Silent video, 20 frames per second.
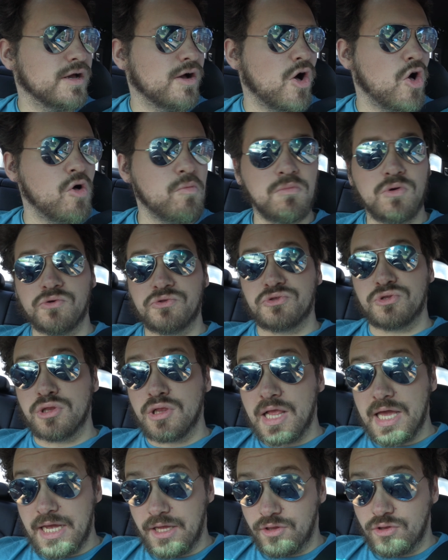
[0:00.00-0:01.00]
Almost
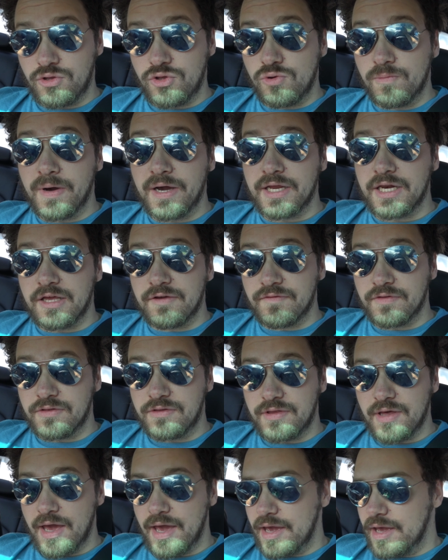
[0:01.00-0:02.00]
late, you might even
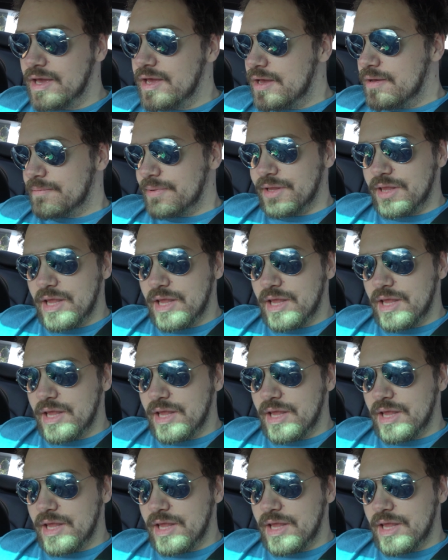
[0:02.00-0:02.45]
say. But